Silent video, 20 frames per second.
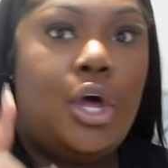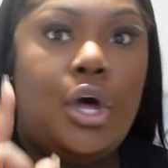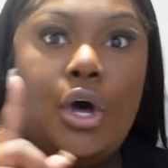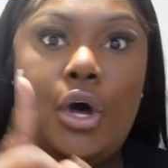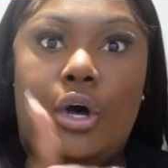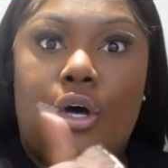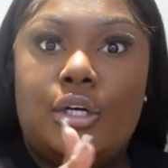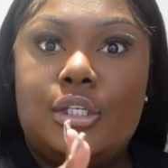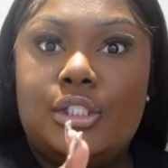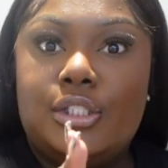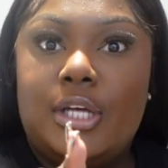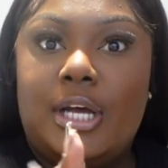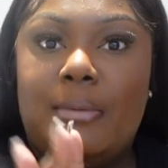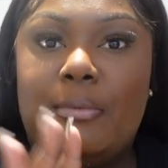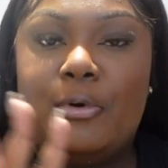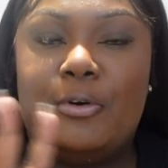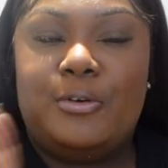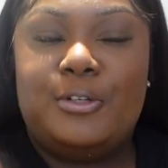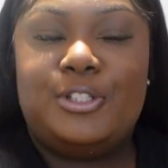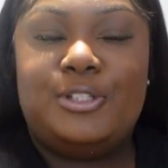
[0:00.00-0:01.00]
also i'm
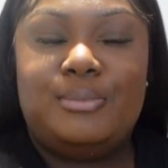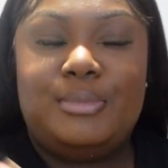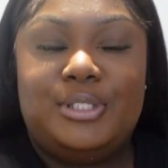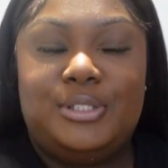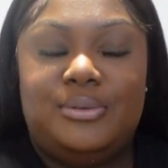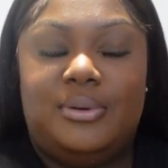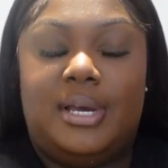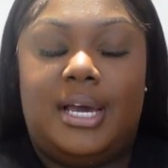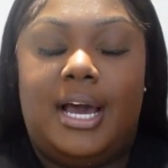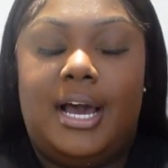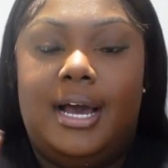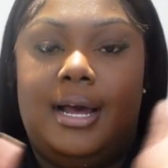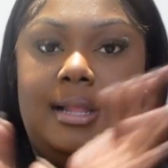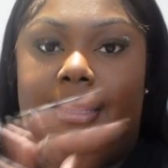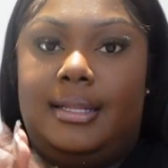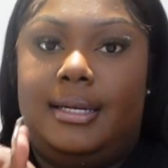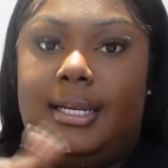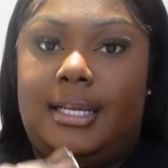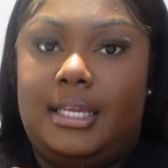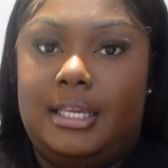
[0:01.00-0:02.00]
going to be doing a
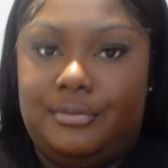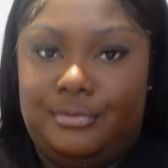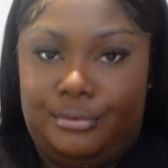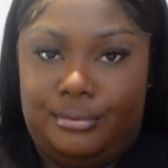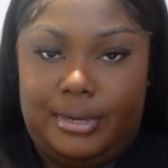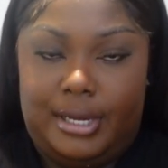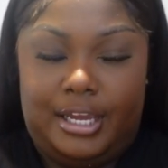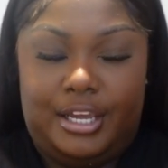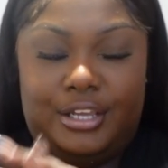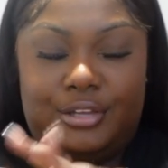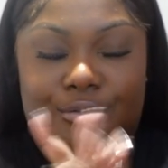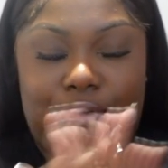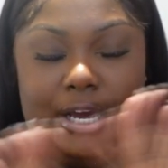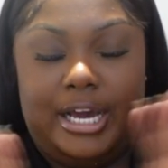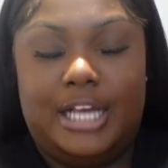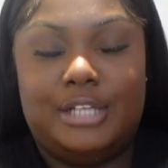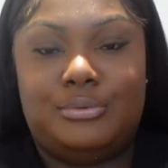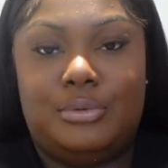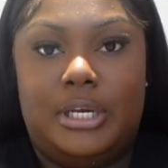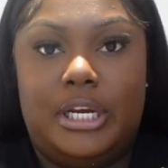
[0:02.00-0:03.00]
holiday giveaway you
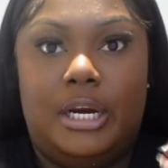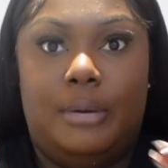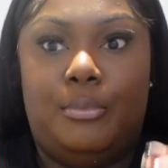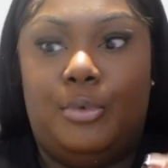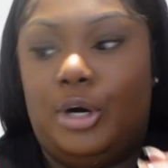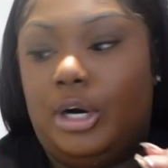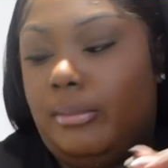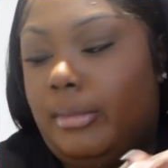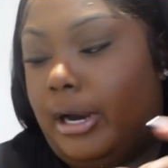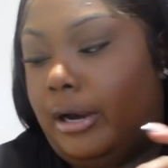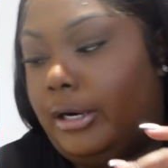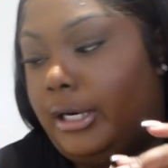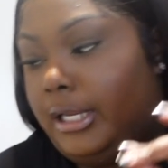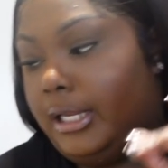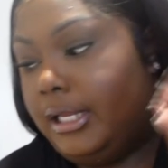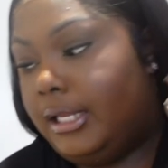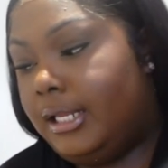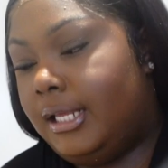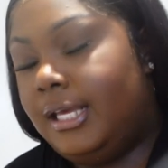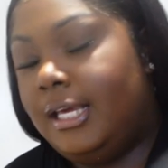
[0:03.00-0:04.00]
guys will hear more about
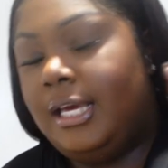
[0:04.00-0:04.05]
it